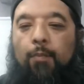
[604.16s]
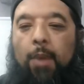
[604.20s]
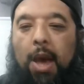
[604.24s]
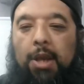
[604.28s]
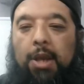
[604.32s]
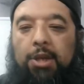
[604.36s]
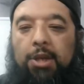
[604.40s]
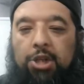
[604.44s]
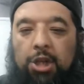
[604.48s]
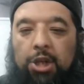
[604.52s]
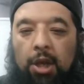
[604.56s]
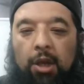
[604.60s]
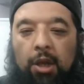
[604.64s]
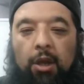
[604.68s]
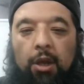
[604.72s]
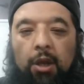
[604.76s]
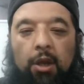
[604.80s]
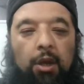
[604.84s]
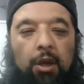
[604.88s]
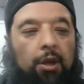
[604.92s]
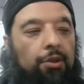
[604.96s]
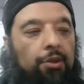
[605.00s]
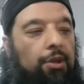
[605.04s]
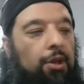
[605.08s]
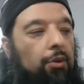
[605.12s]
magic
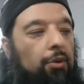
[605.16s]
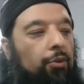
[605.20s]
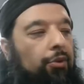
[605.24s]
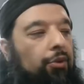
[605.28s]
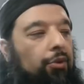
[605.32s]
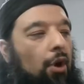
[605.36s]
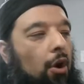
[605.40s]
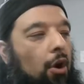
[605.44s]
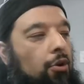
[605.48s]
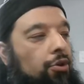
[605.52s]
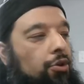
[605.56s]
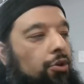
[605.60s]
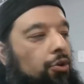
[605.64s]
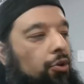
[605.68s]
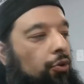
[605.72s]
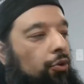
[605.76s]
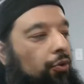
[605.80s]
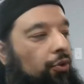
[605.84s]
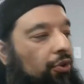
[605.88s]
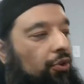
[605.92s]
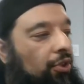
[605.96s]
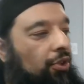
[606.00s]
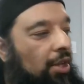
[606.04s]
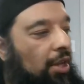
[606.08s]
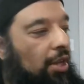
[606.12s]
that it was hard to
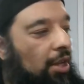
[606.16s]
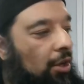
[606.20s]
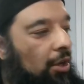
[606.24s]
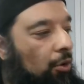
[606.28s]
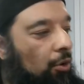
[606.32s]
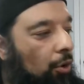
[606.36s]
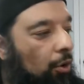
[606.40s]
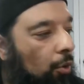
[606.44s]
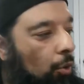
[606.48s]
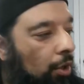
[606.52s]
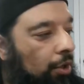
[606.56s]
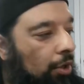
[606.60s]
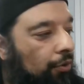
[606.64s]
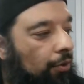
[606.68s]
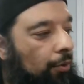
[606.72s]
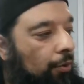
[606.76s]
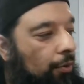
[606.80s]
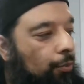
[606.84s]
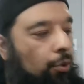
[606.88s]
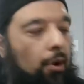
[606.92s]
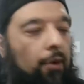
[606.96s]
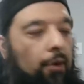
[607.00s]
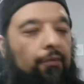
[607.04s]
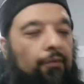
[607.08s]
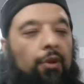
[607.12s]
see what is a
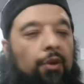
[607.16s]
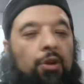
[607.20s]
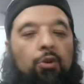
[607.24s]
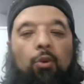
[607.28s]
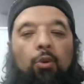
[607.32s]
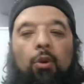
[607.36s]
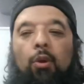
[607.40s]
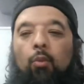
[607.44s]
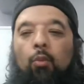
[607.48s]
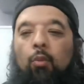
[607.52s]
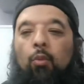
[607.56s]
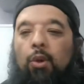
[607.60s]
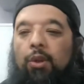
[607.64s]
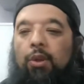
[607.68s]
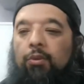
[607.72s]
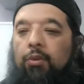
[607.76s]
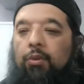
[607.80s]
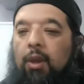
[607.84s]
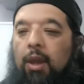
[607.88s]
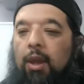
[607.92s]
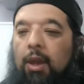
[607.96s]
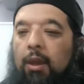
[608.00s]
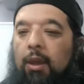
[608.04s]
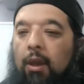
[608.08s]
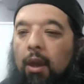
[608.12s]
prophet doing, what is
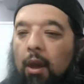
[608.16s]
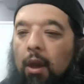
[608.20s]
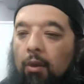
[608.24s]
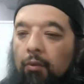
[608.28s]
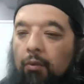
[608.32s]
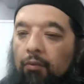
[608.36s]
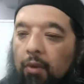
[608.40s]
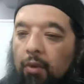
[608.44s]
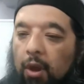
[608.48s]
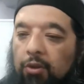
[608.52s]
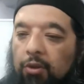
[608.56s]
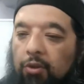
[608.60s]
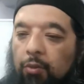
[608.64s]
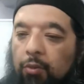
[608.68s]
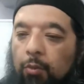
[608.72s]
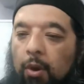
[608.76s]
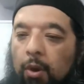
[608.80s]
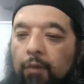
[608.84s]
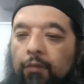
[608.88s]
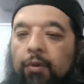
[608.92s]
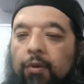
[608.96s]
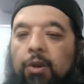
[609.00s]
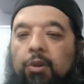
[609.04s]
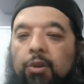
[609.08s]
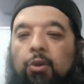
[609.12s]
a false
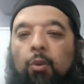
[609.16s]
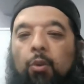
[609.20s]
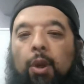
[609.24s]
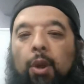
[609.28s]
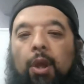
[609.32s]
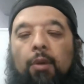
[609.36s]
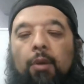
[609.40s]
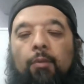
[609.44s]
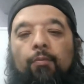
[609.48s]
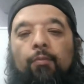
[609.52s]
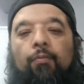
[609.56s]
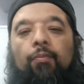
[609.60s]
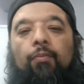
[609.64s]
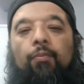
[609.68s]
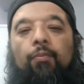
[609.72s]
prophet doing.